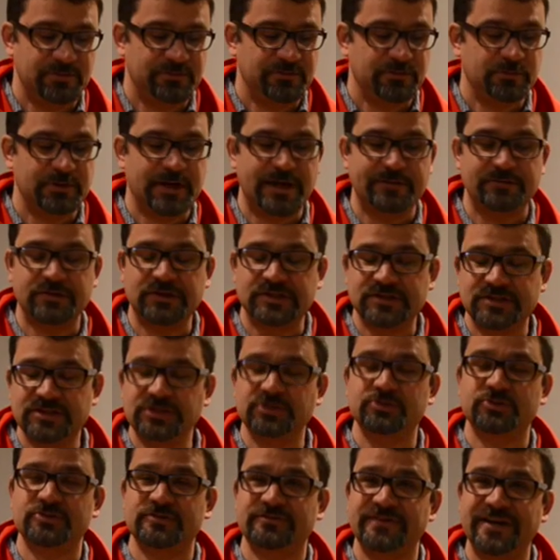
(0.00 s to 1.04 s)
If you have a
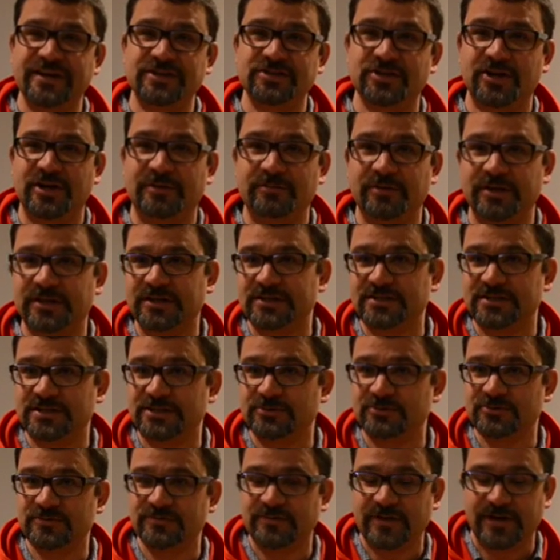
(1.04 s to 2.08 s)
continuous effect on him, like
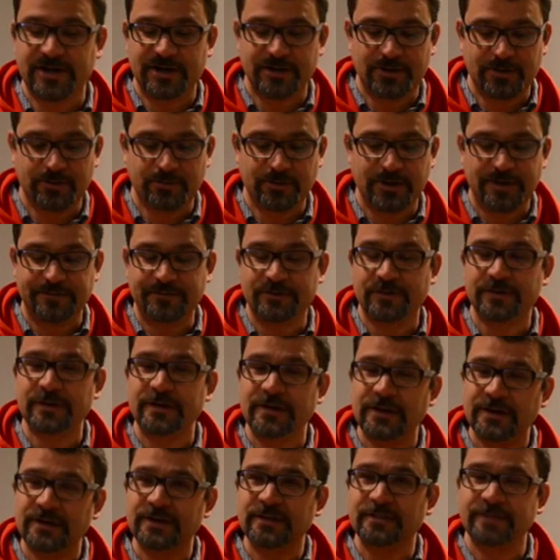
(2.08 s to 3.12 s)
continuous fire or whatever,
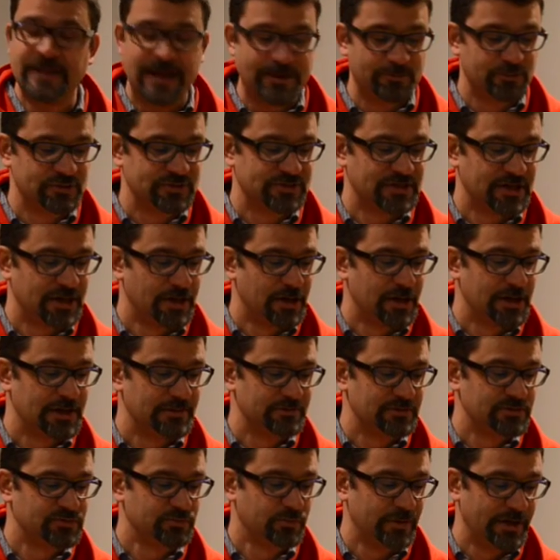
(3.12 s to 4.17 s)
that will stay on
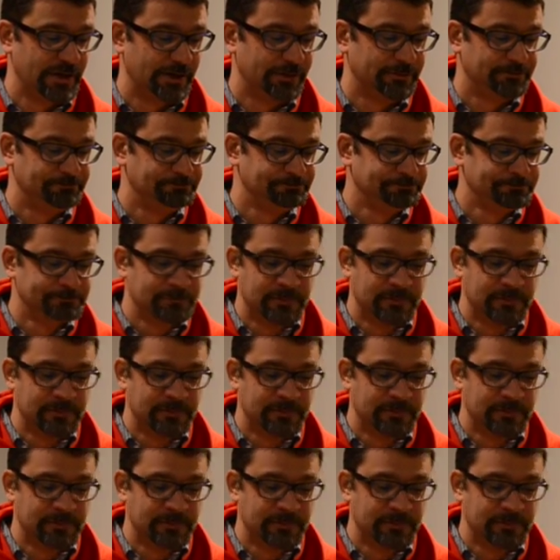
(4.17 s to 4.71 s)
him as well.